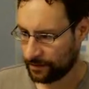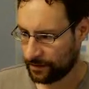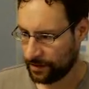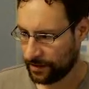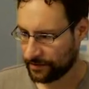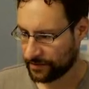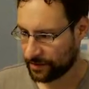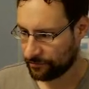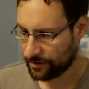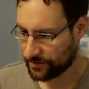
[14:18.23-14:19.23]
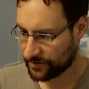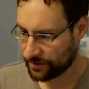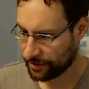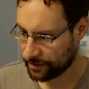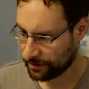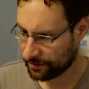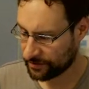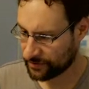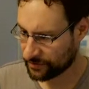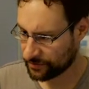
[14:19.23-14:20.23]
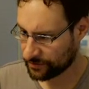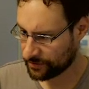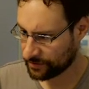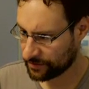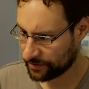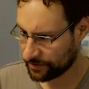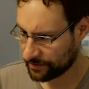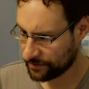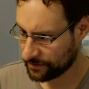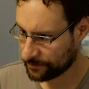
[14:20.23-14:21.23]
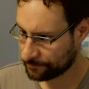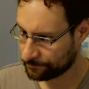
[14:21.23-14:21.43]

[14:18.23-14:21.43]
let's. Alright, Sile. So that is.